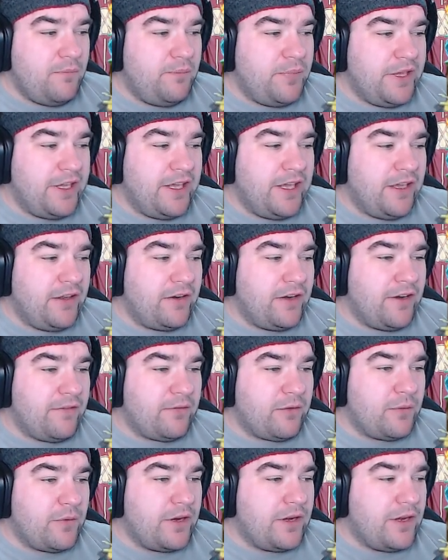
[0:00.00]
Big hit on
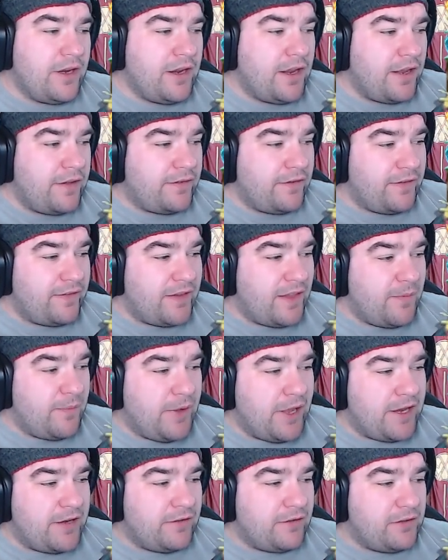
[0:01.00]
everyone. As you can see,
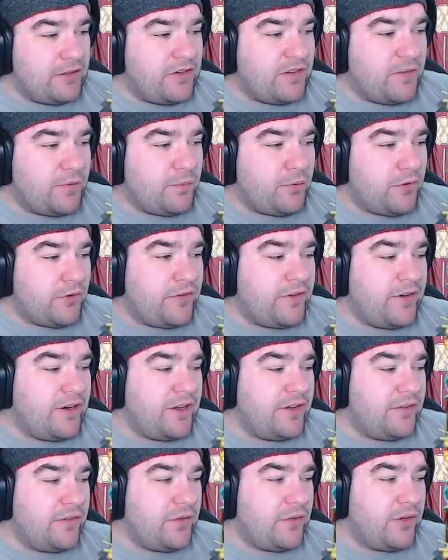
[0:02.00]
Pandali just procced on
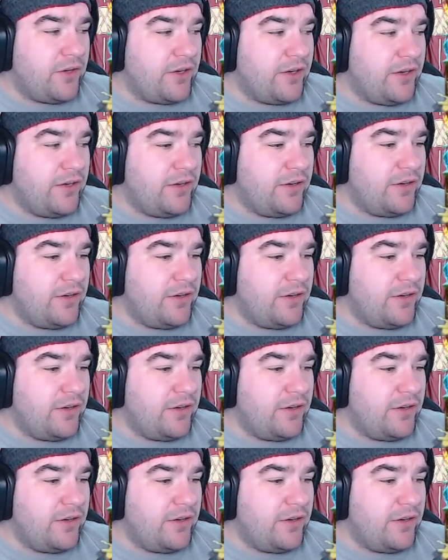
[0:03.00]
our Zuko.